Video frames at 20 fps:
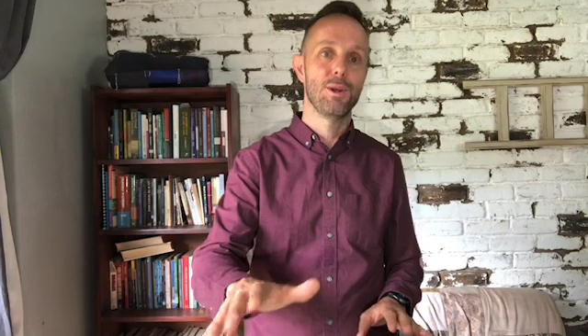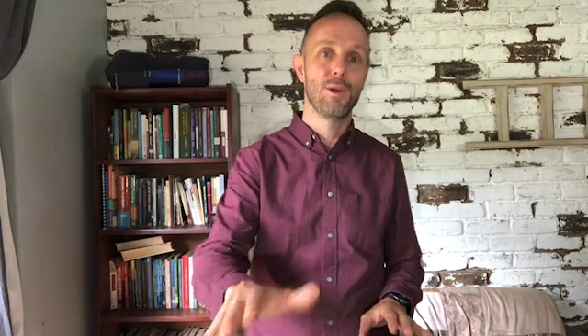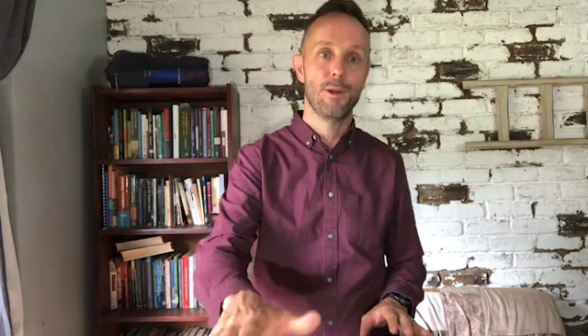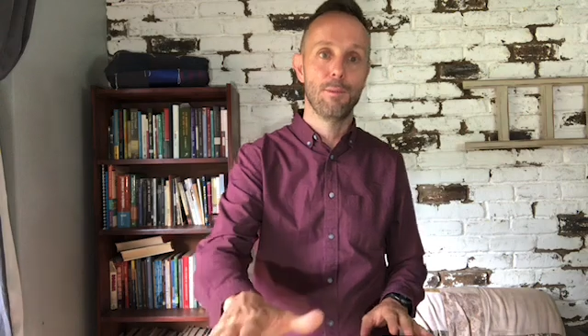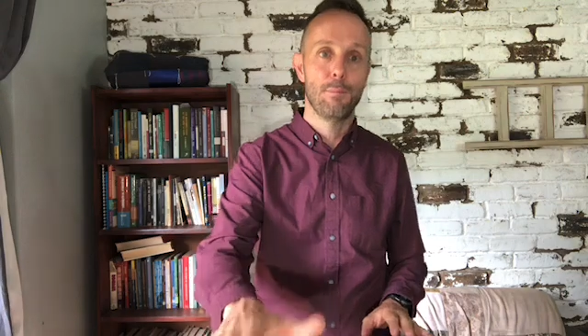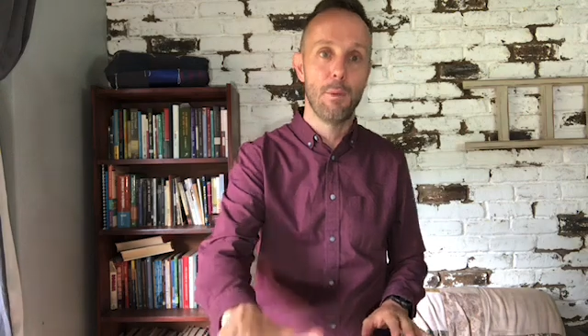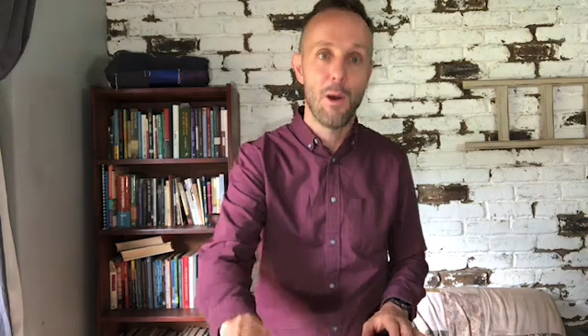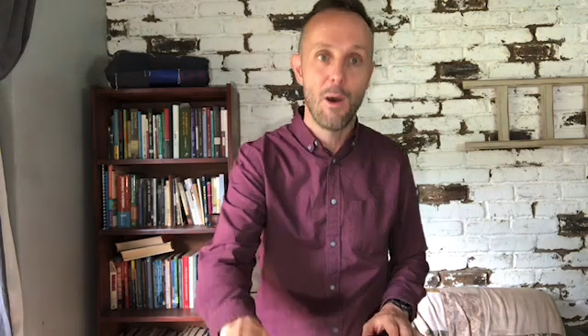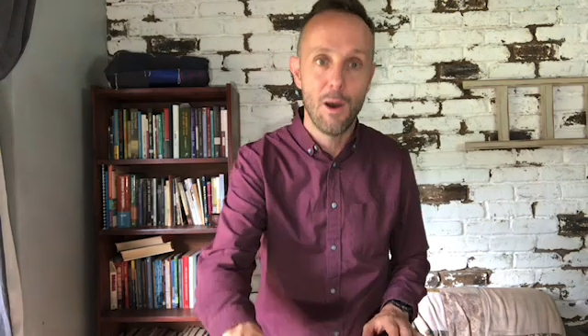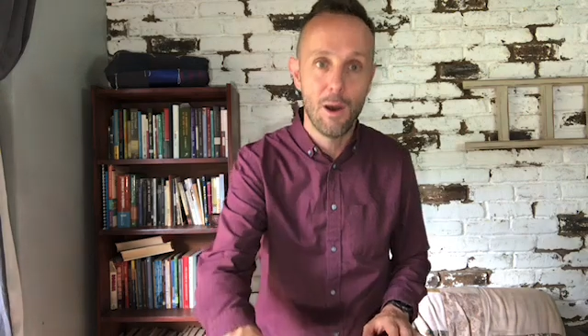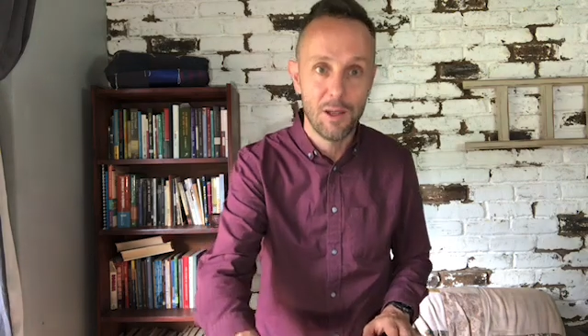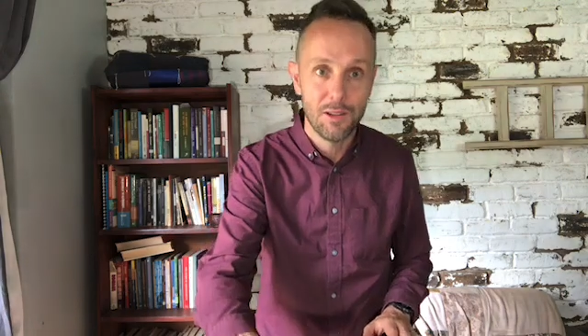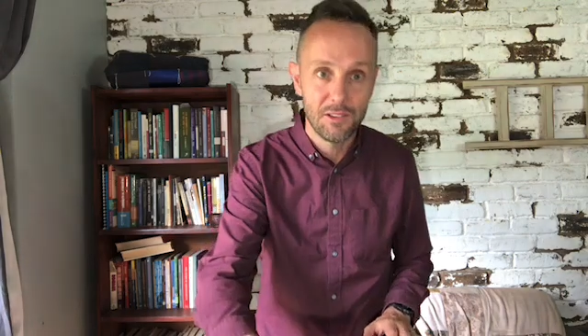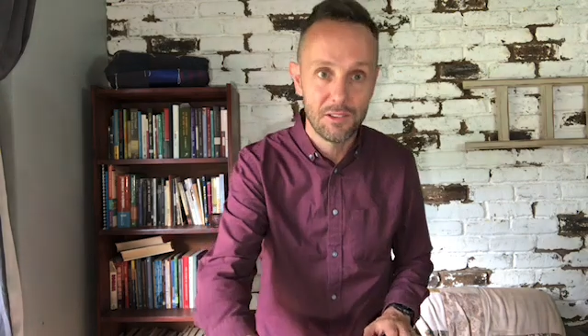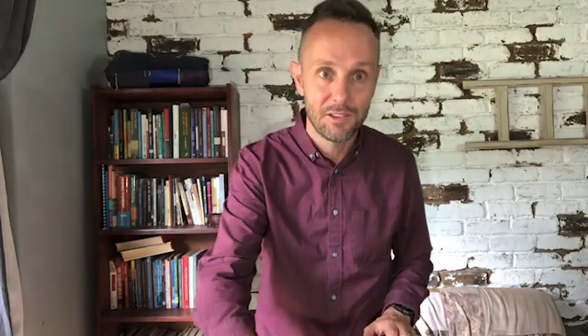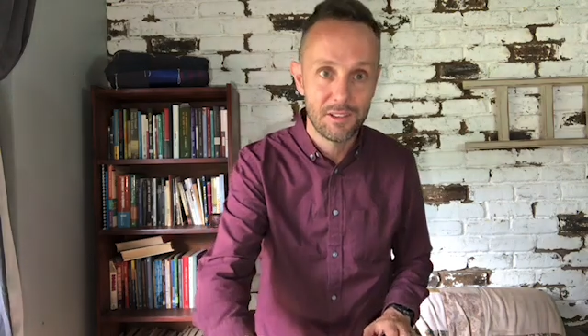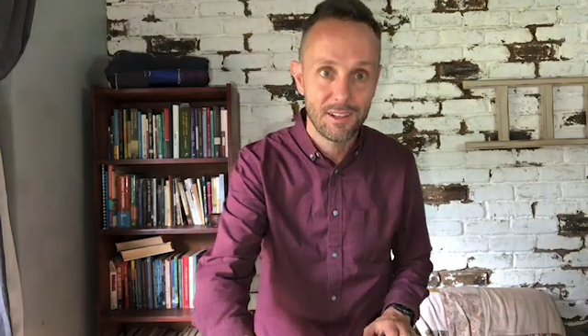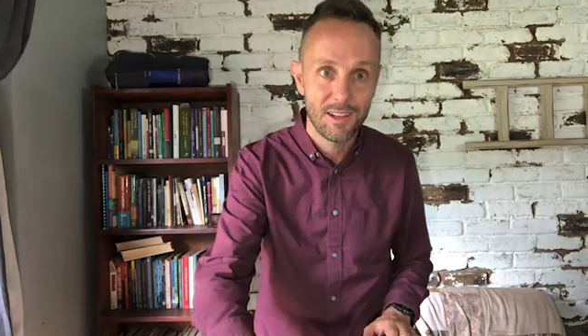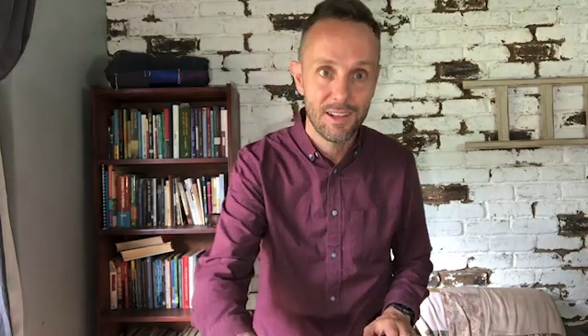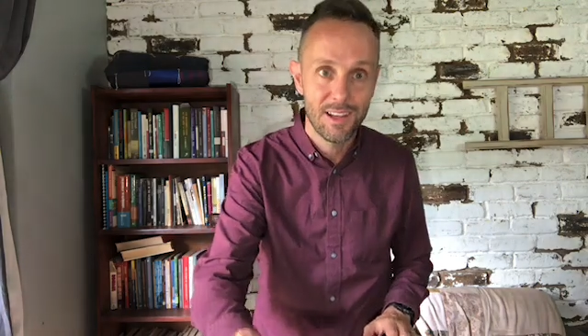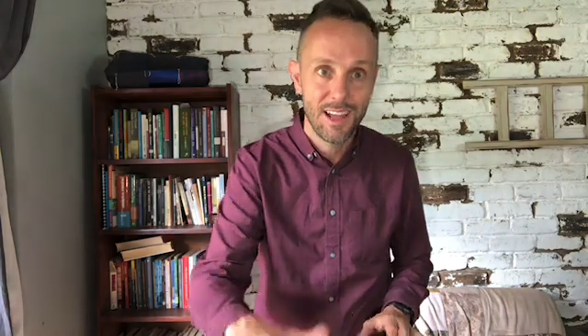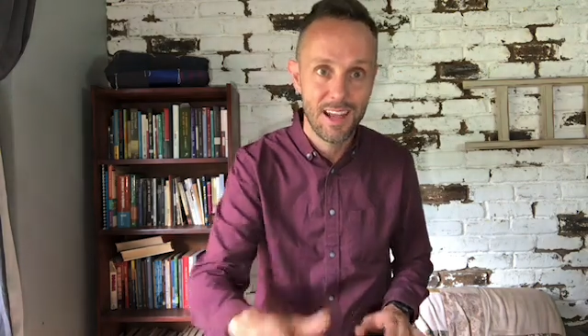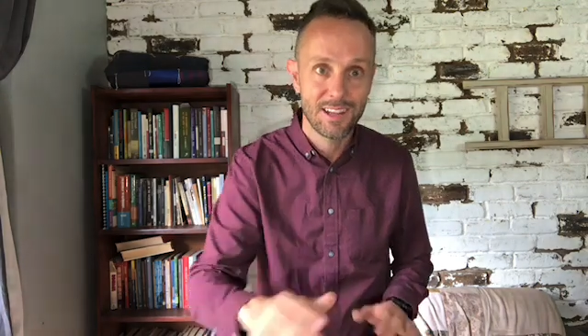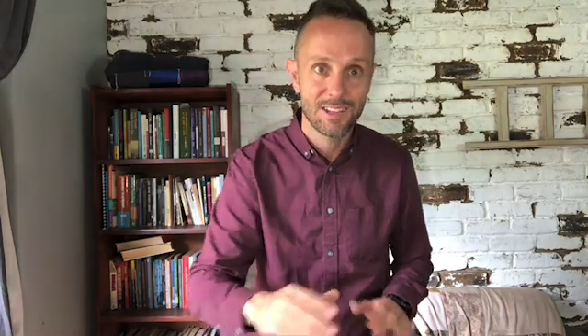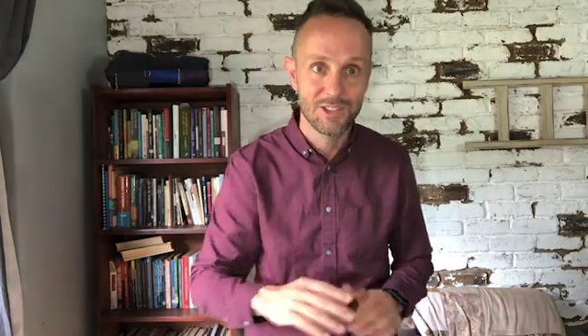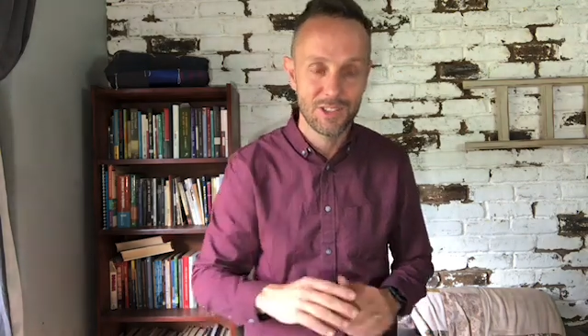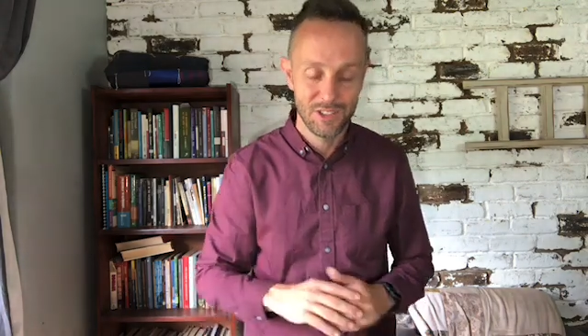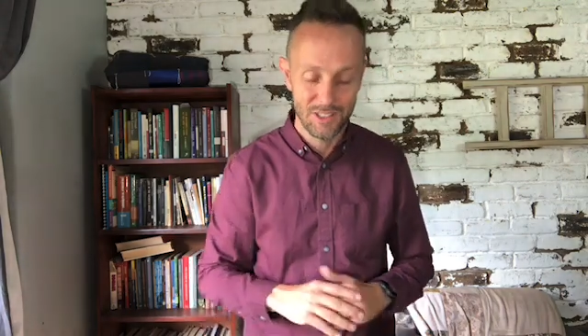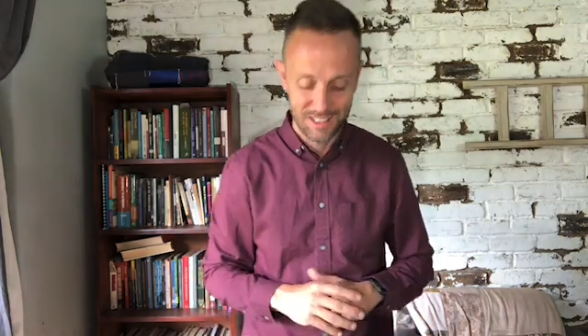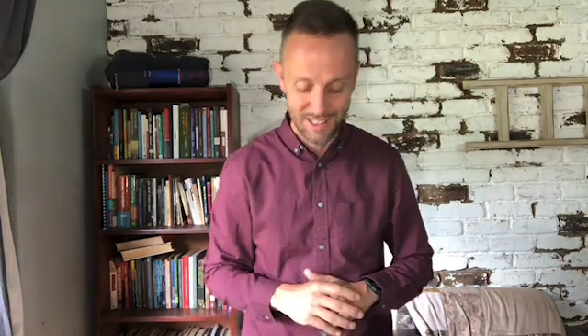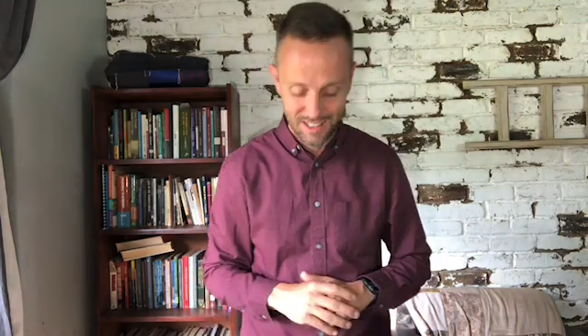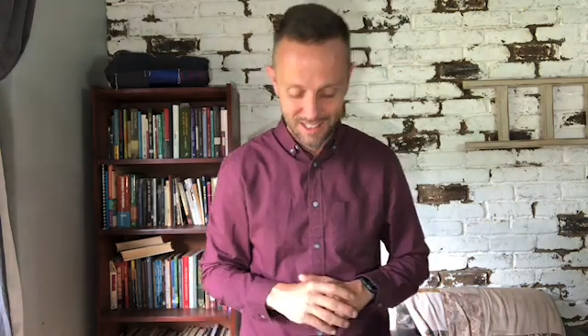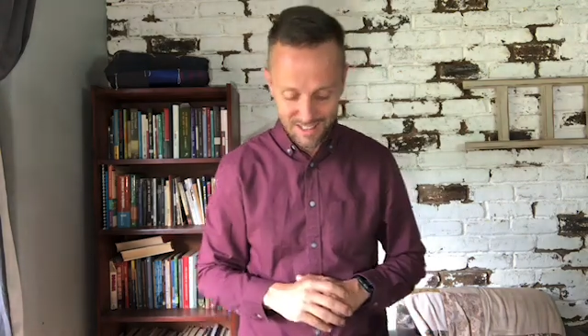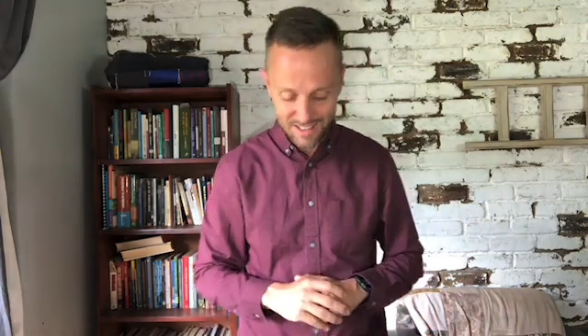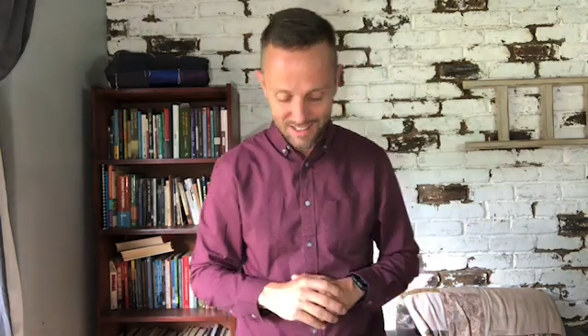on pause, actually.